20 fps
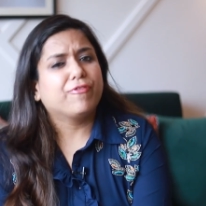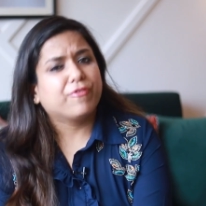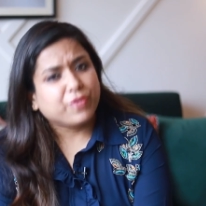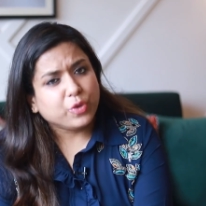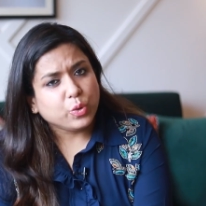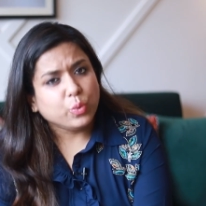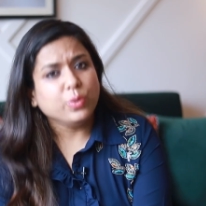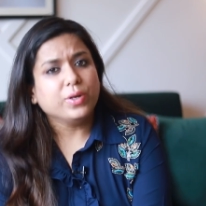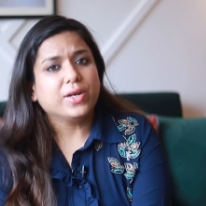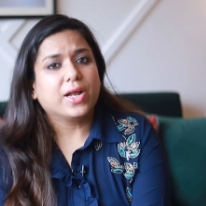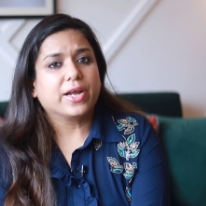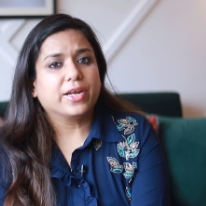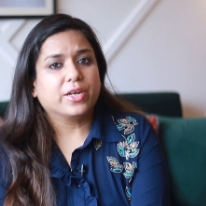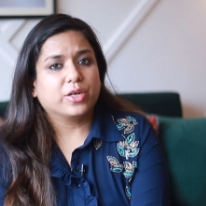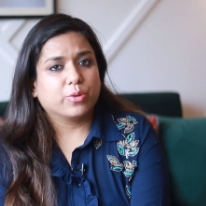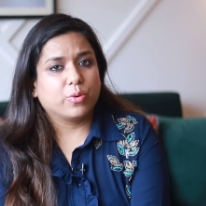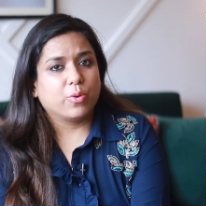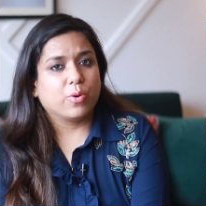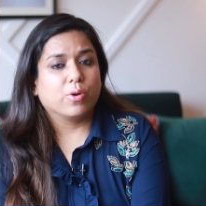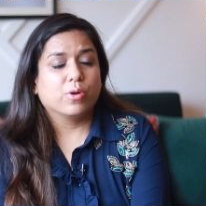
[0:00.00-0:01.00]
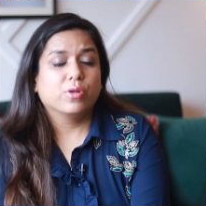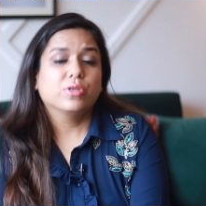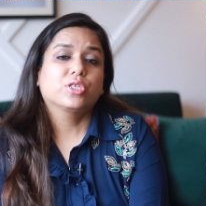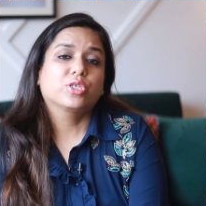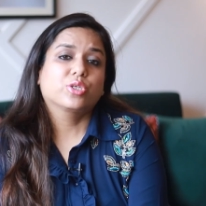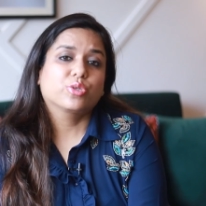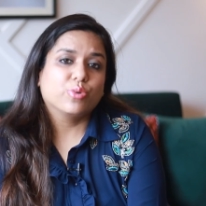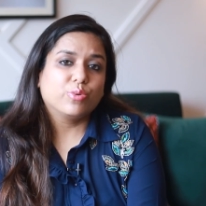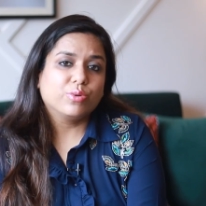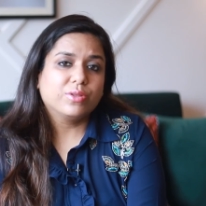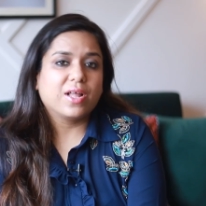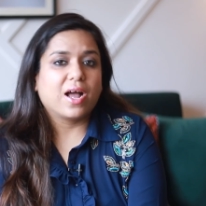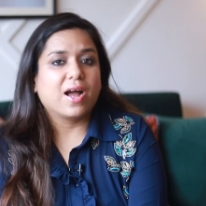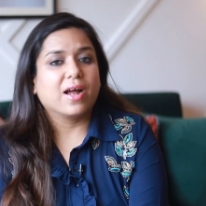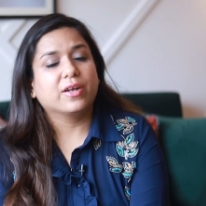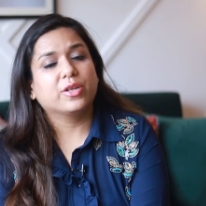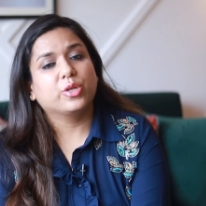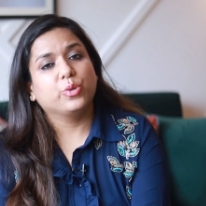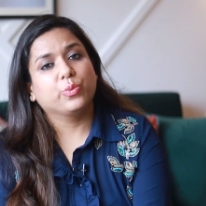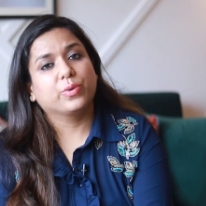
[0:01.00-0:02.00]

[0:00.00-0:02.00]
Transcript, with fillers: few night calls so that